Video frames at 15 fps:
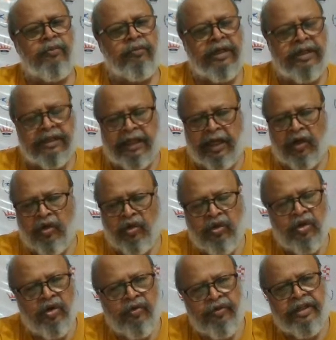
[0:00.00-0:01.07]
But now,
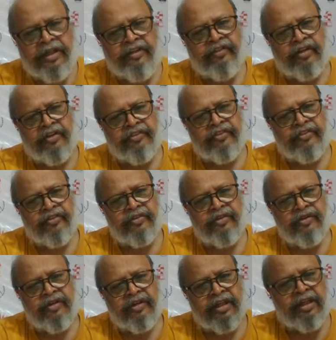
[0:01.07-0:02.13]
winning chance.
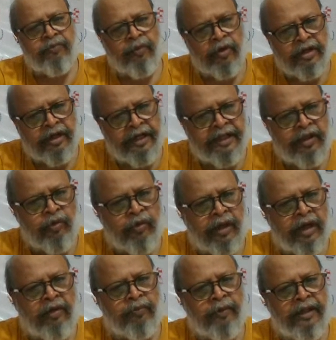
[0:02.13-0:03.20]
King pawn ending you
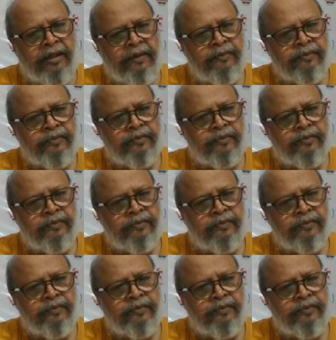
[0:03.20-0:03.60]
can't play.